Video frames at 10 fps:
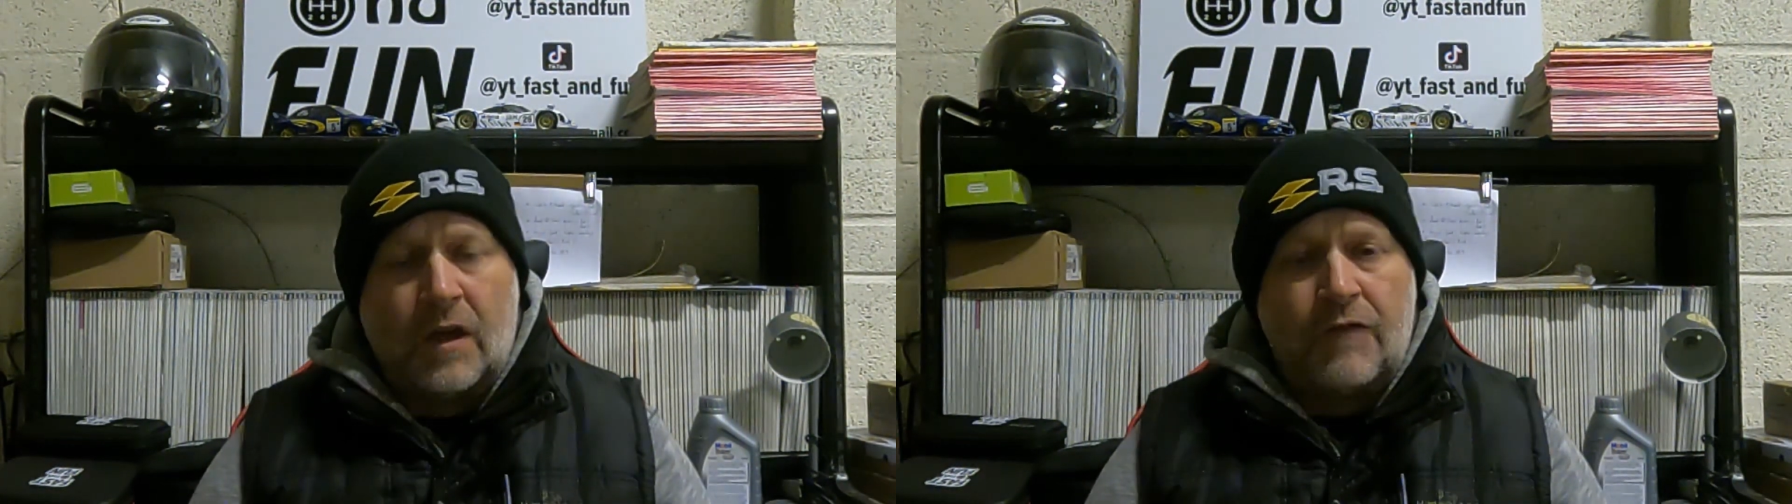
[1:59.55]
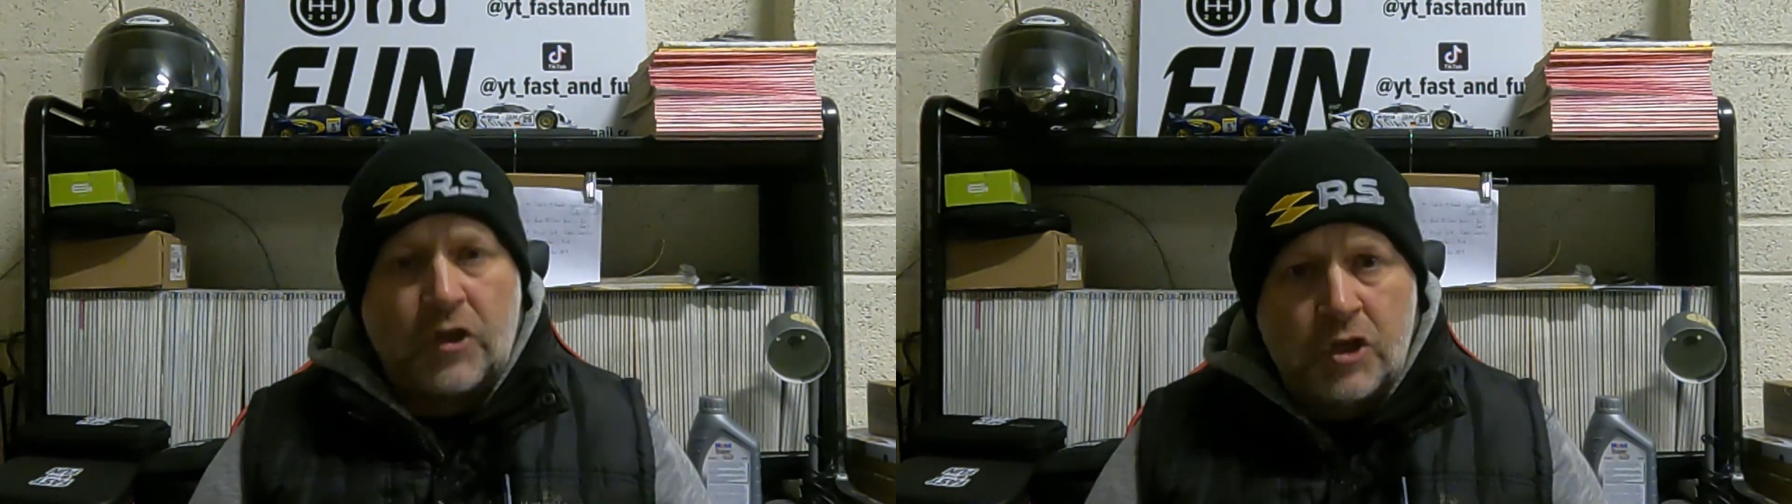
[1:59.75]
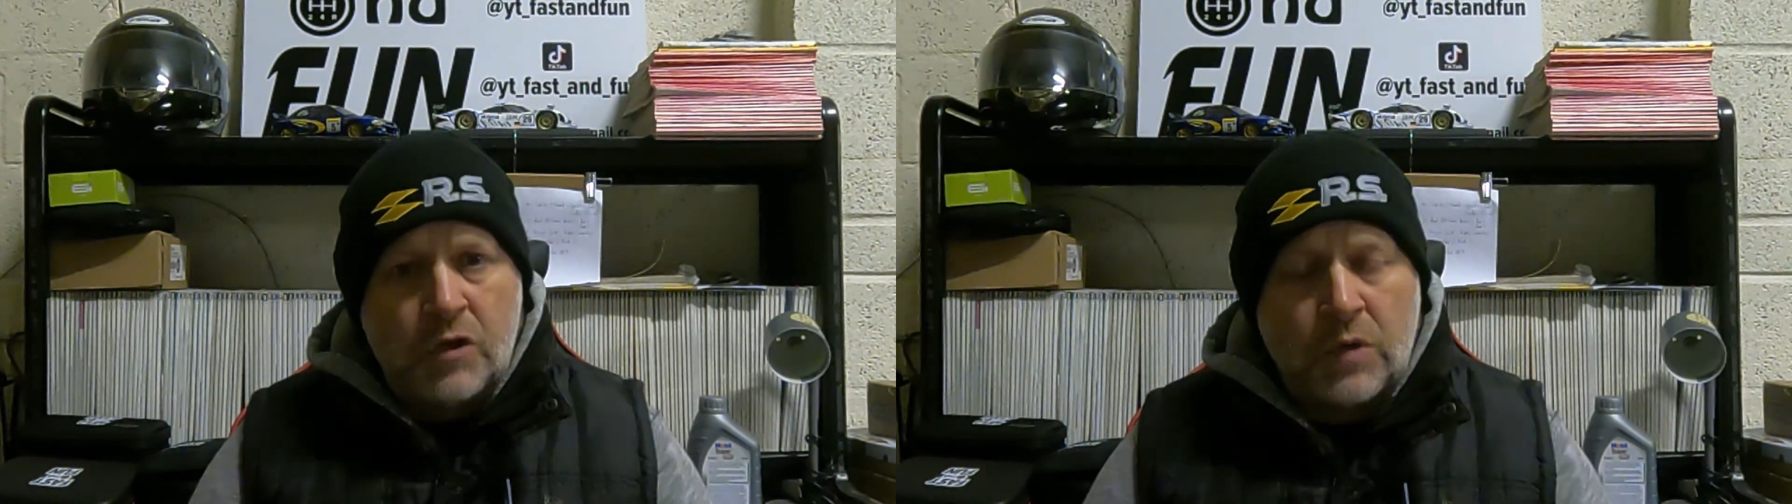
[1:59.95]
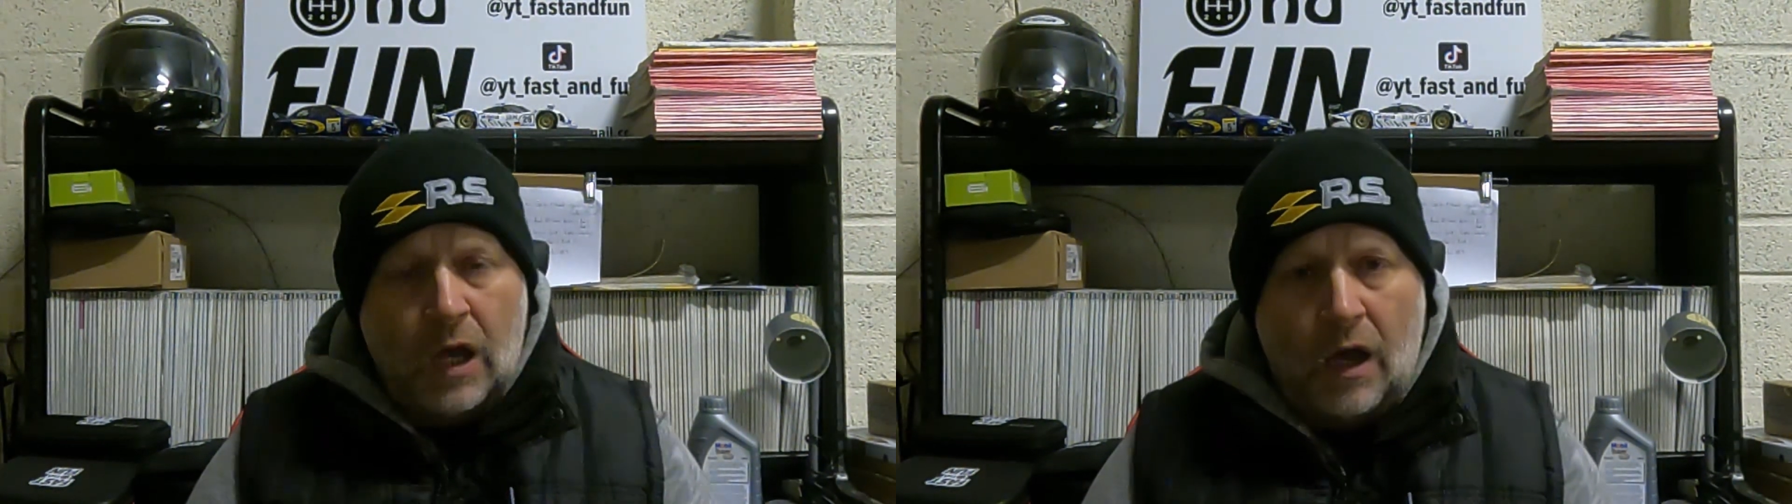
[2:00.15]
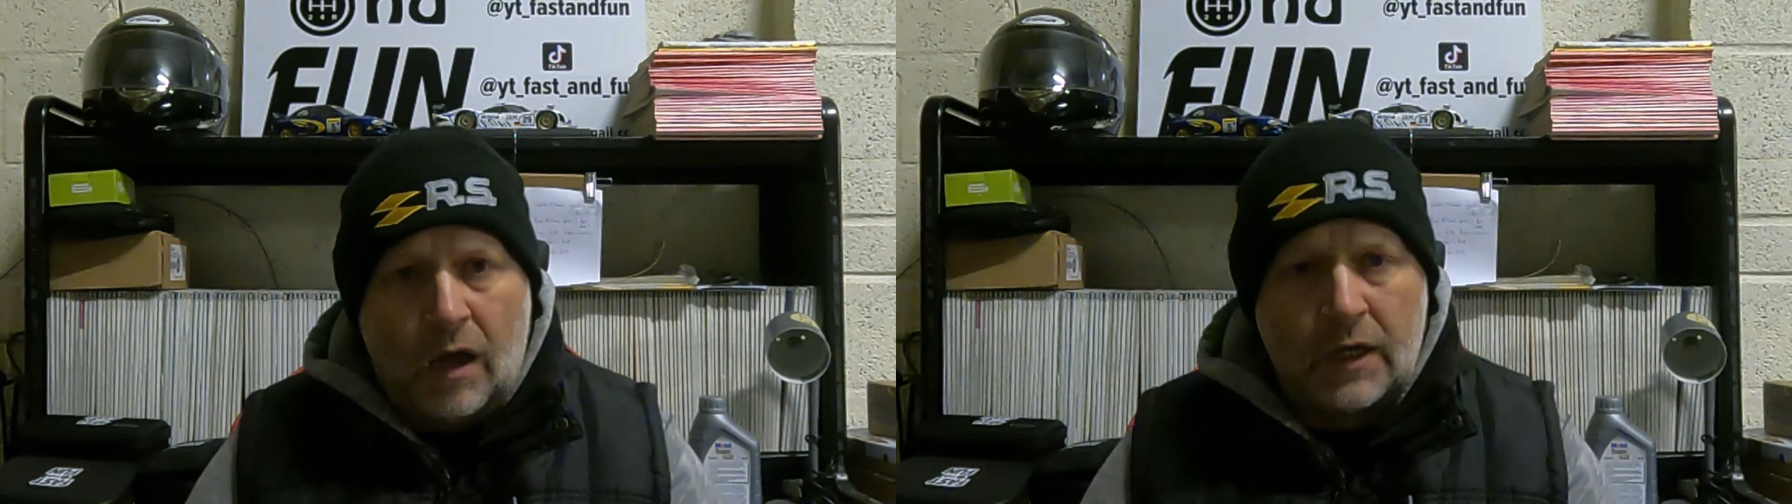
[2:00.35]
of the new
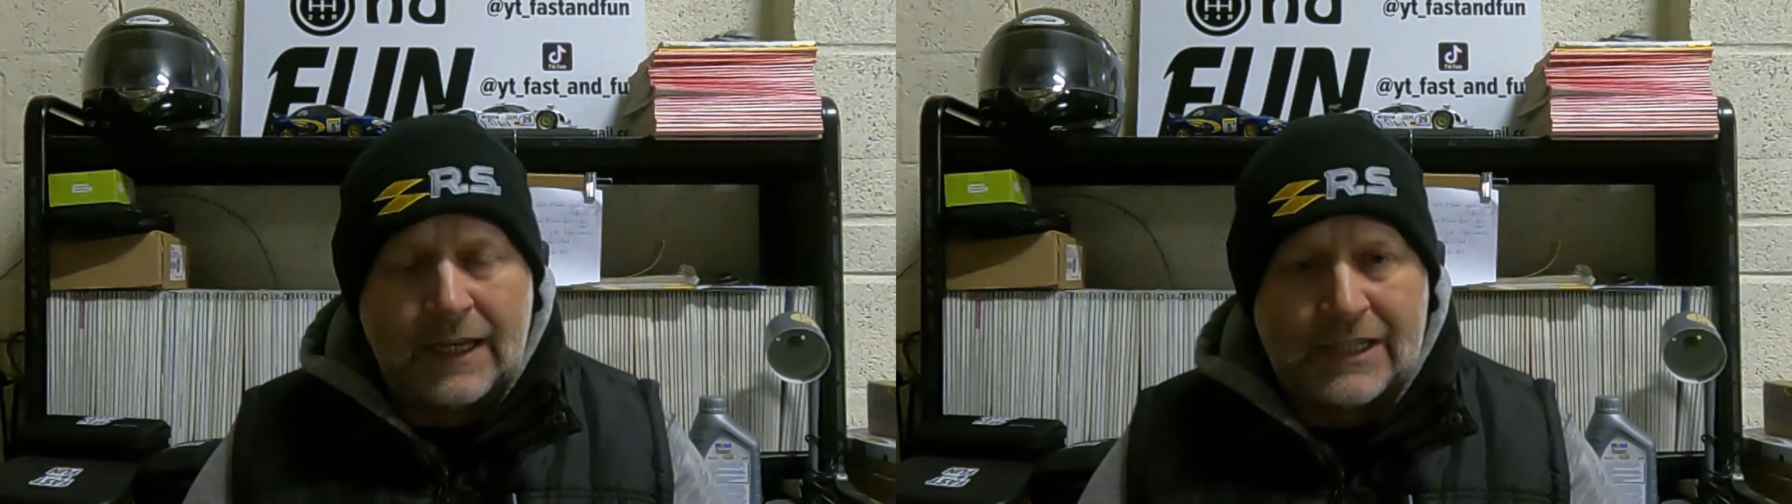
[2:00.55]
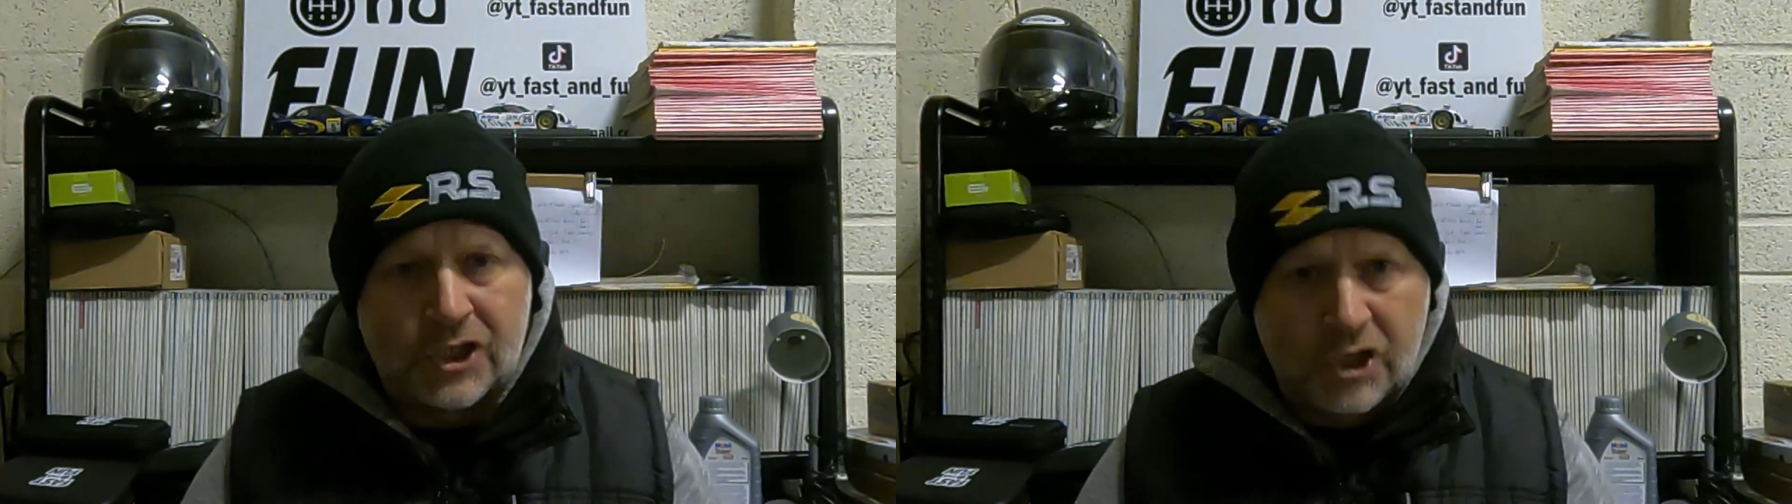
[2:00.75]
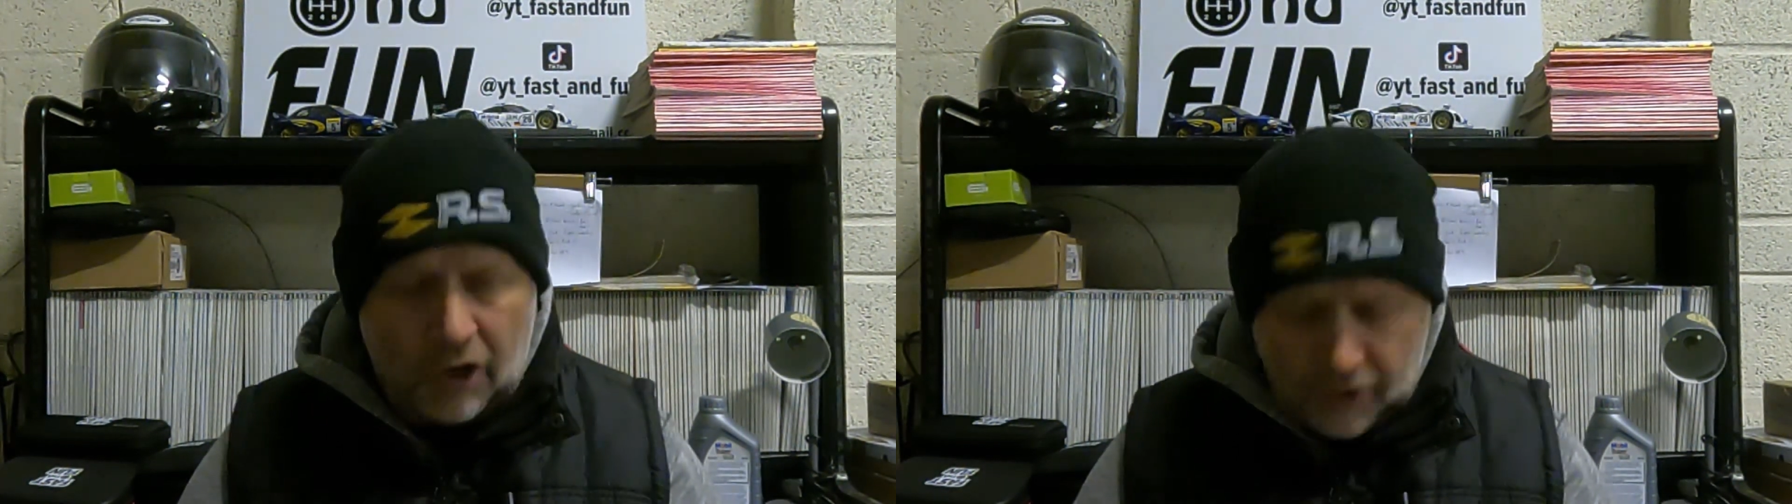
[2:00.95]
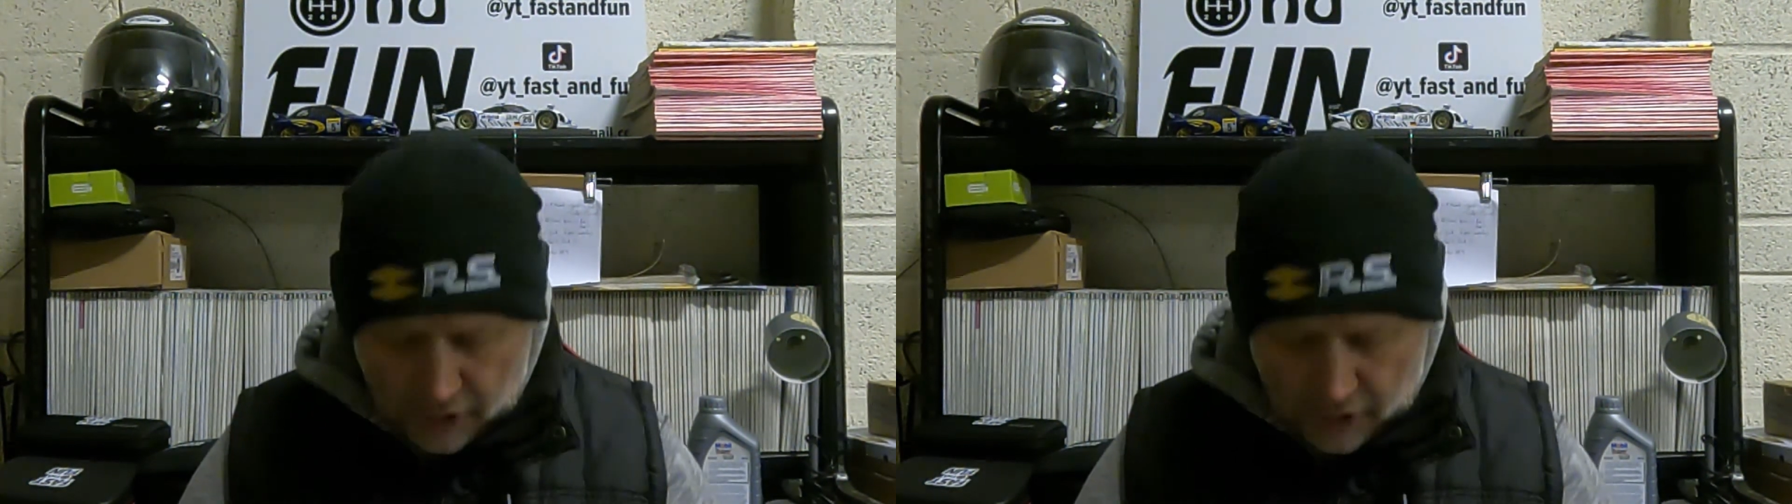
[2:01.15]
car has got to